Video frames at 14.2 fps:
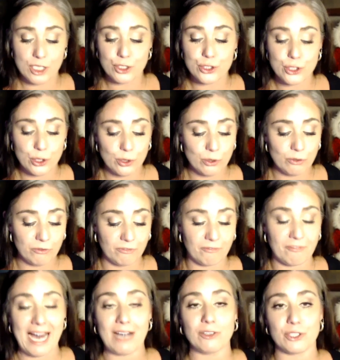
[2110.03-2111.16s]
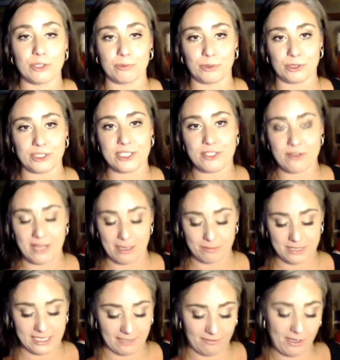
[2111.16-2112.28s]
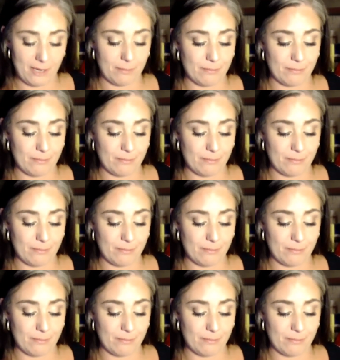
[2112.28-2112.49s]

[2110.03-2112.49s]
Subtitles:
too valuable to them to give up.